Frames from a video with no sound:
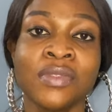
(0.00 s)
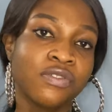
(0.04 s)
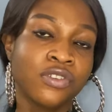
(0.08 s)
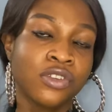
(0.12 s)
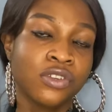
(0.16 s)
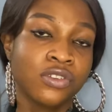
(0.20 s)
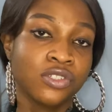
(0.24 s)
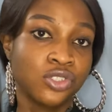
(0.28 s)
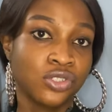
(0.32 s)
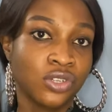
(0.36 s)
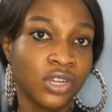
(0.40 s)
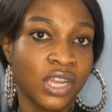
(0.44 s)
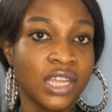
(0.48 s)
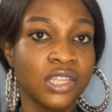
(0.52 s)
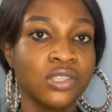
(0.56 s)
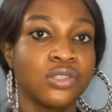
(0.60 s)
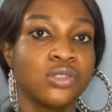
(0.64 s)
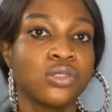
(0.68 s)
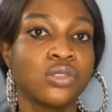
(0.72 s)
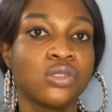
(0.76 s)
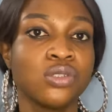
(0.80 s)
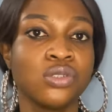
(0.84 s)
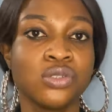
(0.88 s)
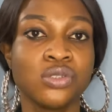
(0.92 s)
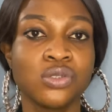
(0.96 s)
If you're trying
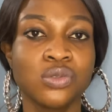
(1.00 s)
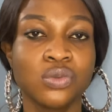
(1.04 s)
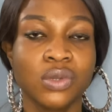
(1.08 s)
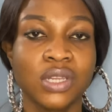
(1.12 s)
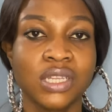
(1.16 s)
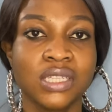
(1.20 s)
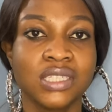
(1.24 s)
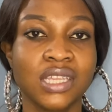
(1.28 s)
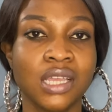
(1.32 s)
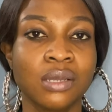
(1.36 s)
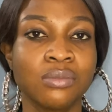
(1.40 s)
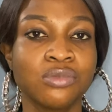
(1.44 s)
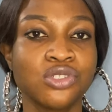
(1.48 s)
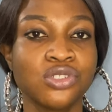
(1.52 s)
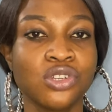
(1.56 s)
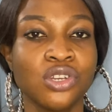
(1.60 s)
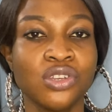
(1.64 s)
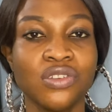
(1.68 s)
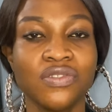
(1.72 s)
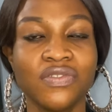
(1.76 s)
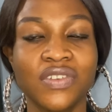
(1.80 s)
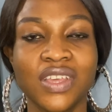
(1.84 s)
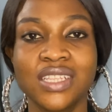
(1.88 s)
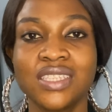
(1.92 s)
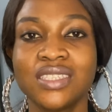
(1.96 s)
to lose weight, I'm sure
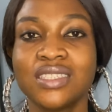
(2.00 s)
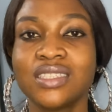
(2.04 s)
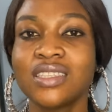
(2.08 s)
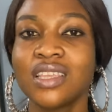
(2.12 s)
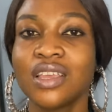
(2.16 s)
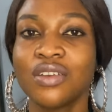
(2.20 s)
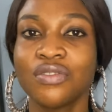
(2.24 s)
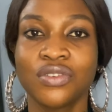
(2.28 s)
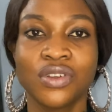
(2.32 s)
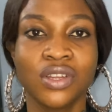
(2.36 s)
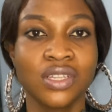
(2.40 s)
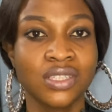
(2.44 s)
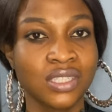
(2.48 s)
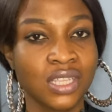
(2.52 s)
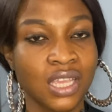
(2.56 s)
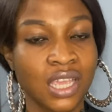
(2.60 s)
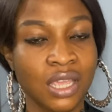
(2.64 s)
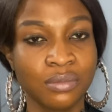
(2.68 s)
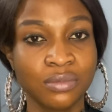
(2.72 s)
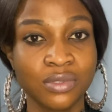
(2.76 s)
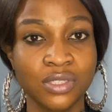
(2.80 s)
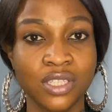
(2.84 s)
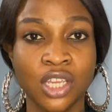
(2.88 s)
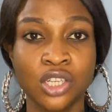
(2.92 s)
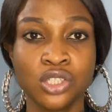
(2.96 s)
you've heard several
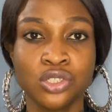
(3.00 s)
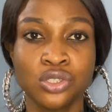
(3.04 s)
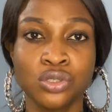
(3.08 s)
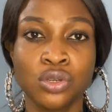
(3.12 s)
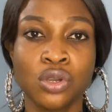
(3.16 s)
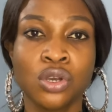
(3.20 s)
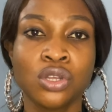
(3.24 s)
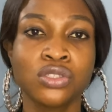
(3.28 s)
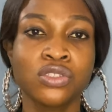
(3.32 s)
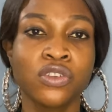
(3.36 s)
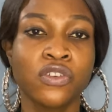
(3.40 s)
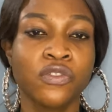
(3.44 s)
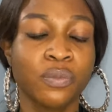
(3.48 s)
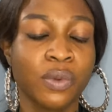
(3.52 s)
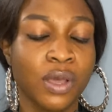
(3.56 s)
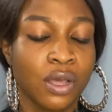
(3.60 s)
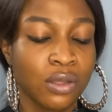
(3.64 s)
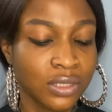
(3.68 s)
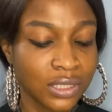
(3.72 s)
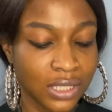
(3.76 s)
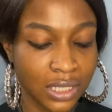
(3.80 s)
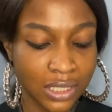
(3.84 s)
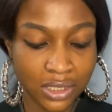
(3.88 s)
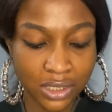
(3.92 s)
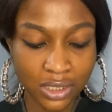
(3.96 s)
times that you should cut off
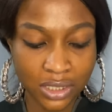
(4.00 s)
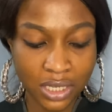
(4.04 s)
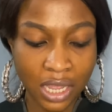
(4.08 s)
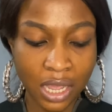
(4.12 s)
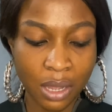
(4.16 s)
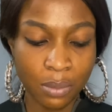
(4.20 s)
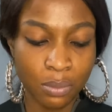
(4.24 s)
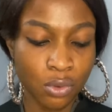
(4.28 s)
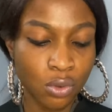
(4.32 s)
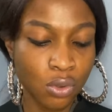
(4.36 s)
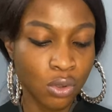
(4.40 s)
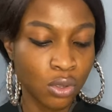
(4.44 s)
pounded yam,